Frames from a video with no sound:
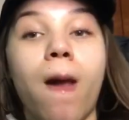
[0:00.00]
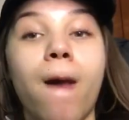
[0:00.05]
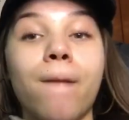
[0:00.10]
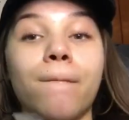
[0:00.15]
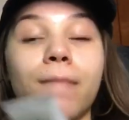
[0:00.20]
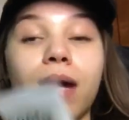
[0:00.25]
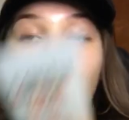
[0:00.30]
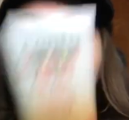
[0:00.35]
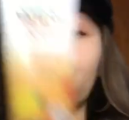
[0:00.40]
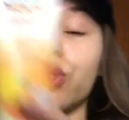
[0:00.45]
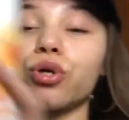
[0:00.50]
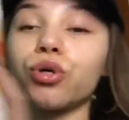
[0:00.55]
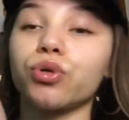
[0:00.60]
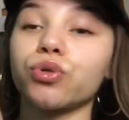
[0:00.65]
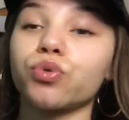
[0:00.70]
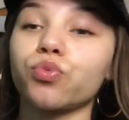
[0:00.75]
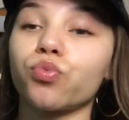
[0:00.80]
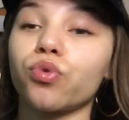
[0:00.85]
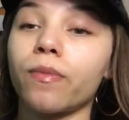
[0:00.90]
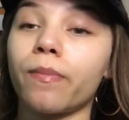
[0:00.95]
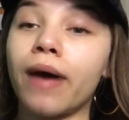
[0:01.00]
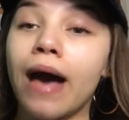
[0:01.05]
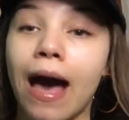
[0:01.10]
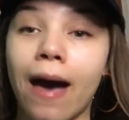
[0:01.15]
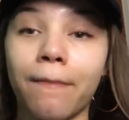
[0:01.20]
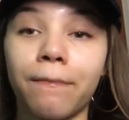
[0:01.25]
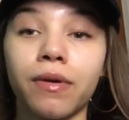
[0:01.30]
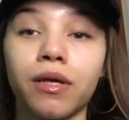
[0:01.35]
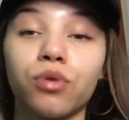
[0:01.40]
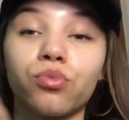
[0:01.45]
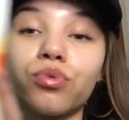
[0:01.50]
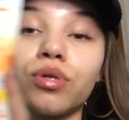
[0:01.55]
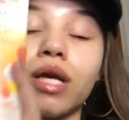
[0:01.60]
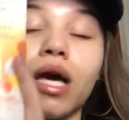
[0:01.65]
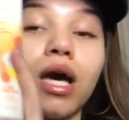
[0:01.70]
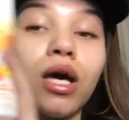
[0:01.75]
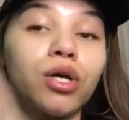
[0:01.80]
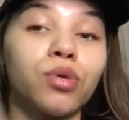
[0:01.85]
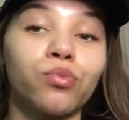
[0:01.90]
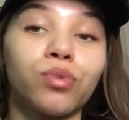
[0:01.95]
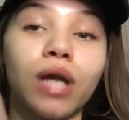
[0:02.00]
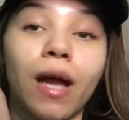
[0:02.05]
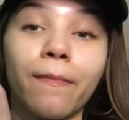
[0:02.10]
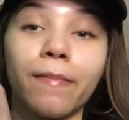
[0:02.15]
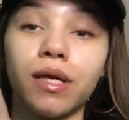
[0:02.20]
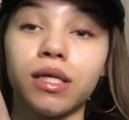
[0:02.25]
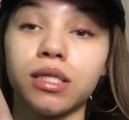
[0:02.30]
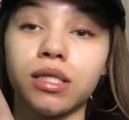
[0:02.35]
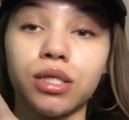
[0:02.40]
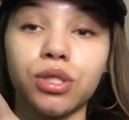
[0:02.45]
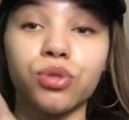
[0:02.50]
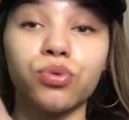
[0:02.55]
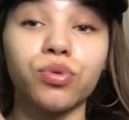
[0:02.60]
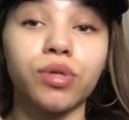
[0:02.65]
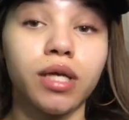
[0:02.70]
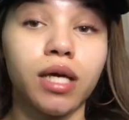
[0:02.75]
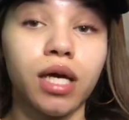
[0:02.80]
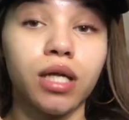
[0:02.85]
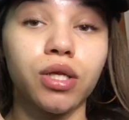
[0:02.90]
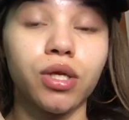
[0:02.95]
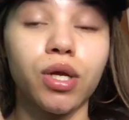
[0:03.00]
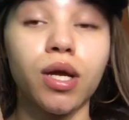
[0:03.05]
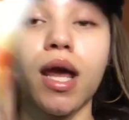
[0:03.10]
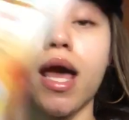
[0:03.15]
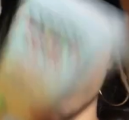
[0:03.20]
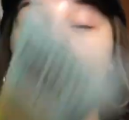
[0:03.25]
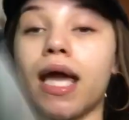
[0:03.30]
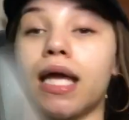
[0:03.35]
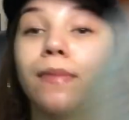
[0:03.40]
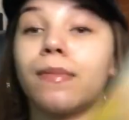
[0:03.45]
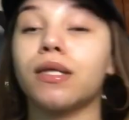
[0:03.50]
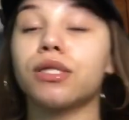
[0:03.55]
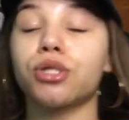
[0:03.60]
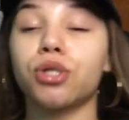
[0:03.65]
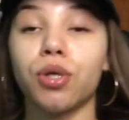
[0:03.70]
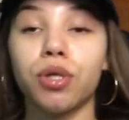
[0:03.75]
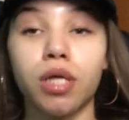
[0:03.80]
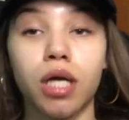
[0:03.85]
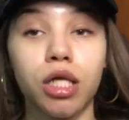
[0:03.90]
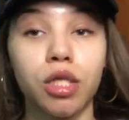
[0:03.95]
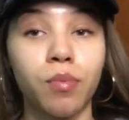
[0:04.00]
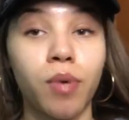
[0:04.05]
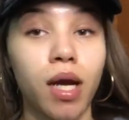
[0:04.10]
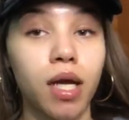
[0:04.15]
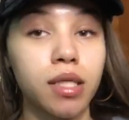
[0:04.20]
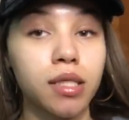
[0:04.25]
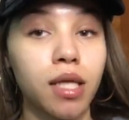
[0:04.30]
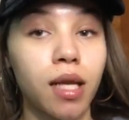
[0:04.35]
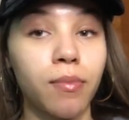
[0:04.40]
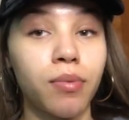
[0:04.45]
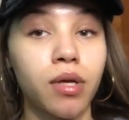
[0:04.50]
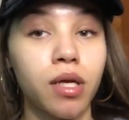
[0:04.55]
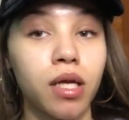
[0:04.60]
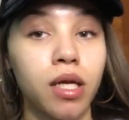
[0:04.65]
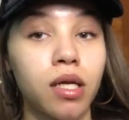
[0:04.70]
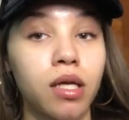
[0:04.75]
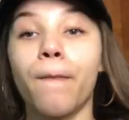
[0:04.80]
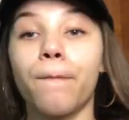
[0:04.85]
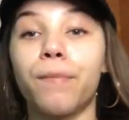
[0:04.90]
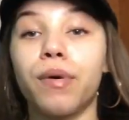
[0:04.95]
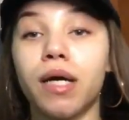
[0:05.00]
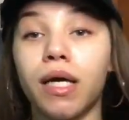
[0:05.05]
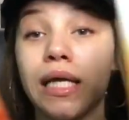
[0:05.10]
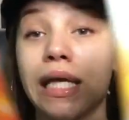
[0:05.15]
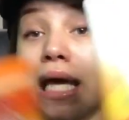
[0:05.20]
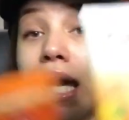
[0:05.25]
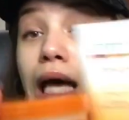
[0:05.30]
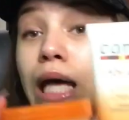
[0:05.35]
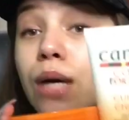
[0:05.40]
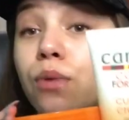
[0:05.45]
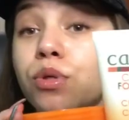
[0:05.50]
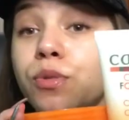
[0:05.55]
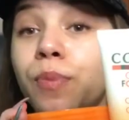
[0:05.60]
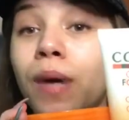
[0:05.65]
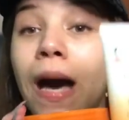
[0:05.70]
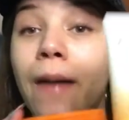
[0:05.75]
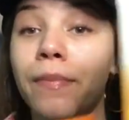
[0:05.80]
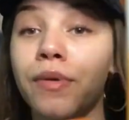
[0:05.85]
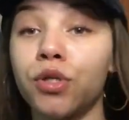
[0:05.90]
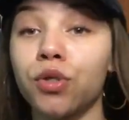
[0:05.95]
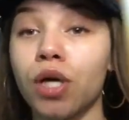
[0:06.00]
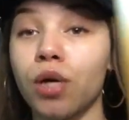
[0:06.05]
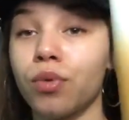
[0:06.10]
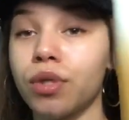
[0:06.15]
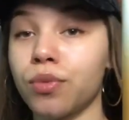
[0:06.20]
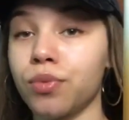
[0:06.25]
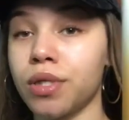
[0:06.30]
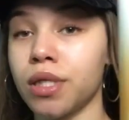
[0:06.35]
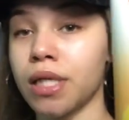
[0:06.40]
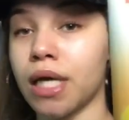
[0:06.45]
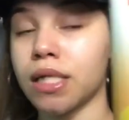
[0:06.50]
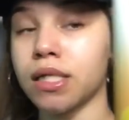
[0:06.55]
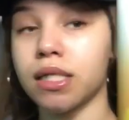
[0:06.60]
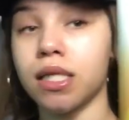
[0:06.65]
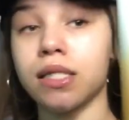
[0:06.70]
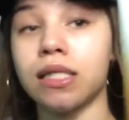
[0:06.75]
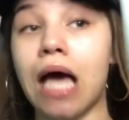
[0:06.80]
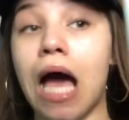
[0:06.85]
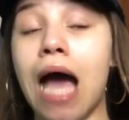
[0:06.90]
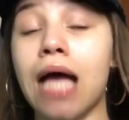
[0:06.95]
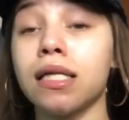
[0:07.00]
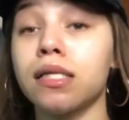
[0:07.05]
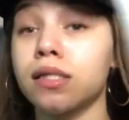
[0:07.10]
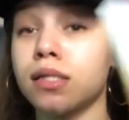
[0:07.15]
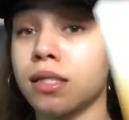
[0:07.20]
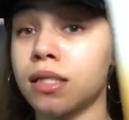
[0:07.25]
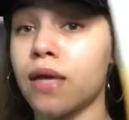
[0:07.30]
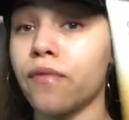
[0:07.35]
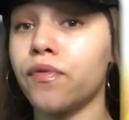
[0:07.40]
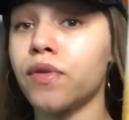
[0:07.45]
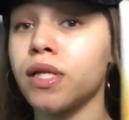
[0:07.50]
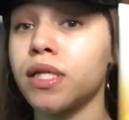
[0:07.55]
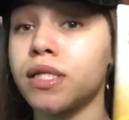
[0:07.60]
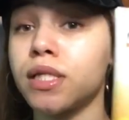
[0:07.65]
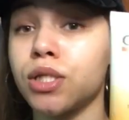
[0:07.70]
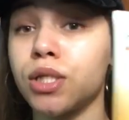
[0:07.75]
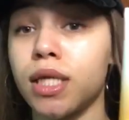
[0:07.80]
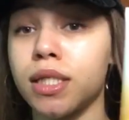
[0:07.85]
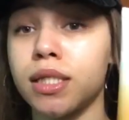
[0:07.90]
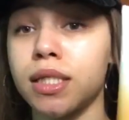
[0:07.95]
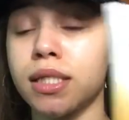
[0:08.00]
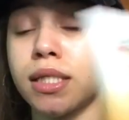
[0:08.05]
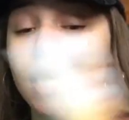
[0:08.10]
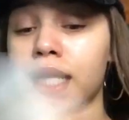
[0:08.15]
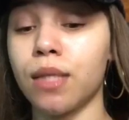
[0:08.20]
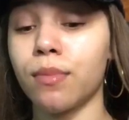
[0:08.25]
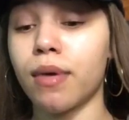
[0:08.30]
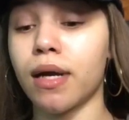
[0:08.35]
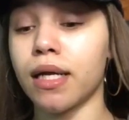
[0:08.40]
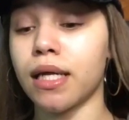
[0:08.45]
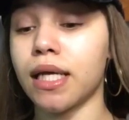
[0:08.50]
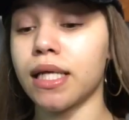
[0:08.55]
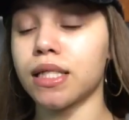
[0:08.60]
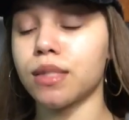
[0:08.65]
My curls were popping when I mixed these two together. And I'm about to show you the other products that I put in. But, yeah, it was popping. So, I really, really like this. I definitely suggest this to anybody.